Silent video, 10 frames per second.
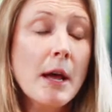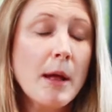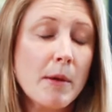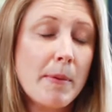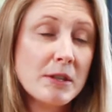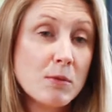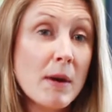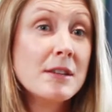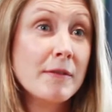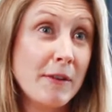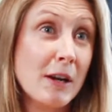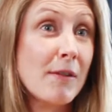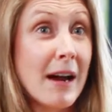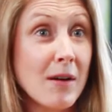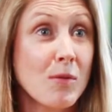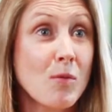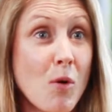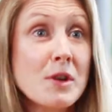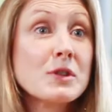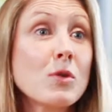The best way to figure out
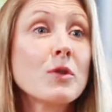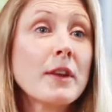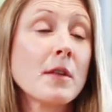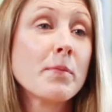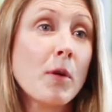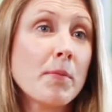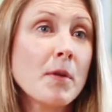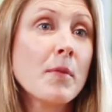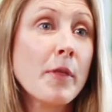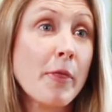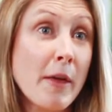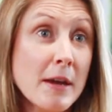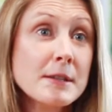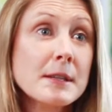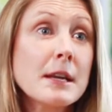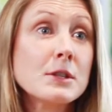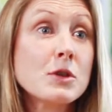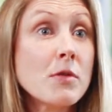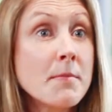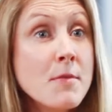what is causing the problem with this is
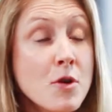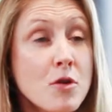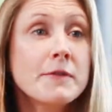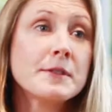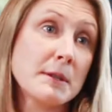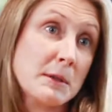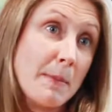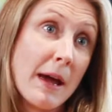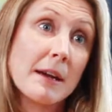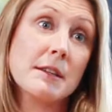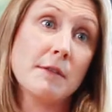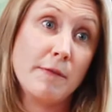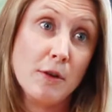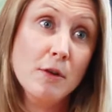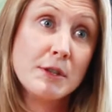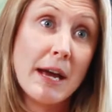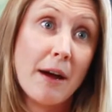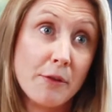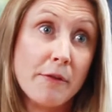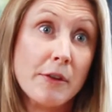to remove suspected foods
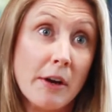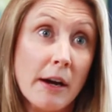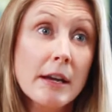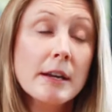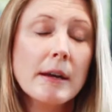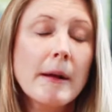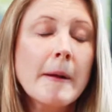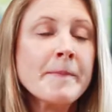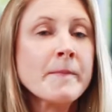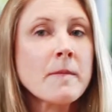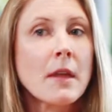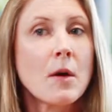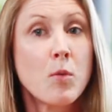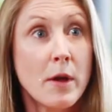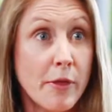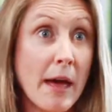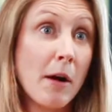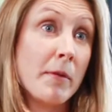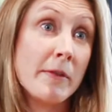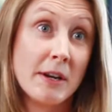out of the diet with the
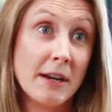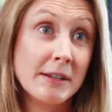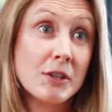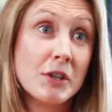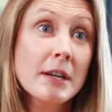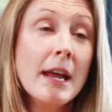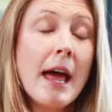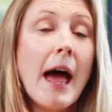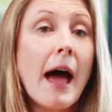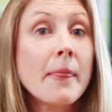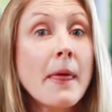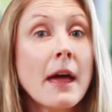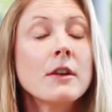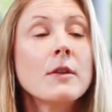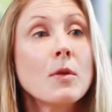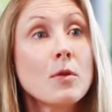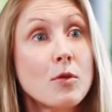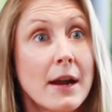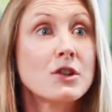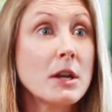help of a dietitian, and then
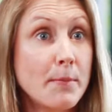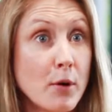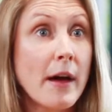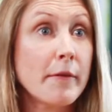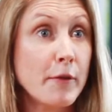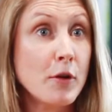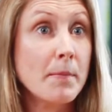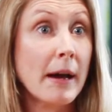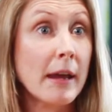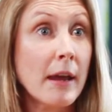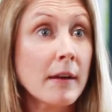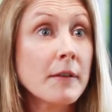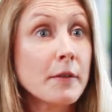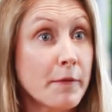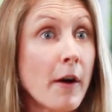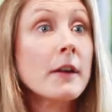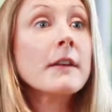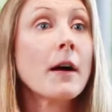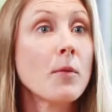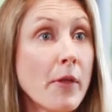gradually put that food back in to find
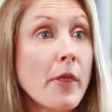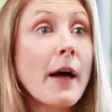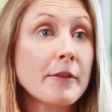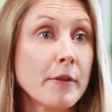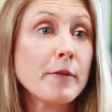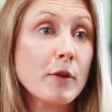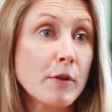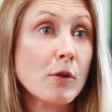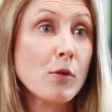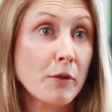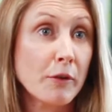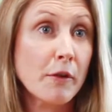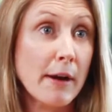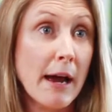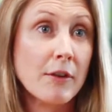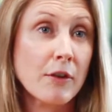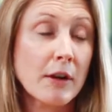out whether that's the food that causes a reaction.